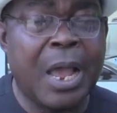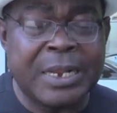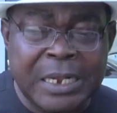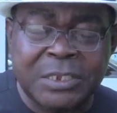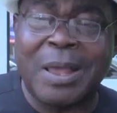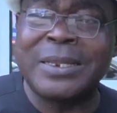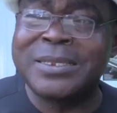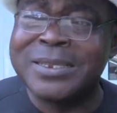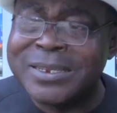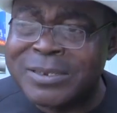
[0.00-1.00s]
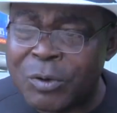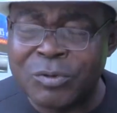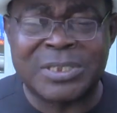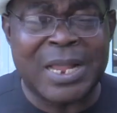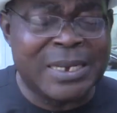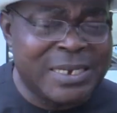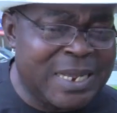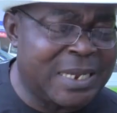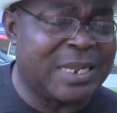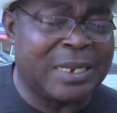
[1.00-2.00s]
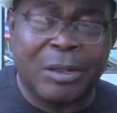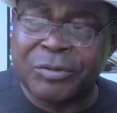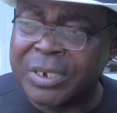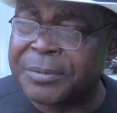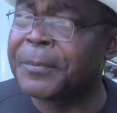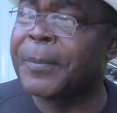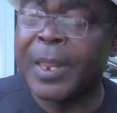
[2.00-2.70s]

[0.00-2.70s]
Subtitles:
and that is why the concerned leaders are now saying,